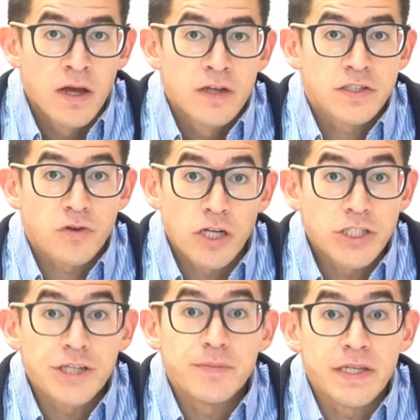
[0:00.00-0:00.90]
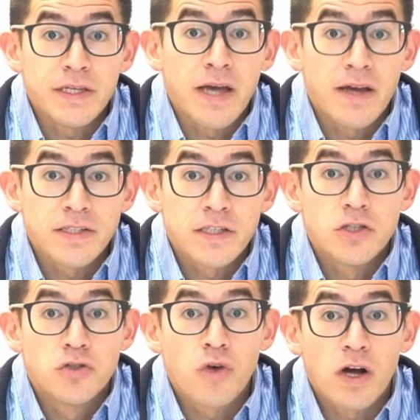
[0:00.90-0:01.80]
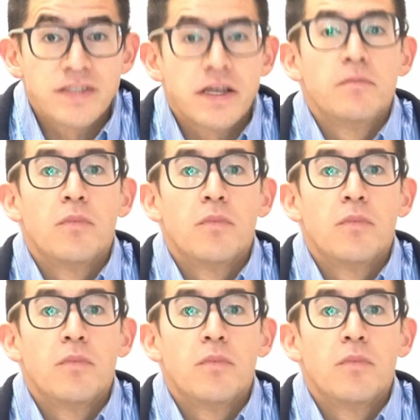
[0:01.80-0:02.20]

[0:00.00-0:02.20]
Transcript: Stronge EPES draws on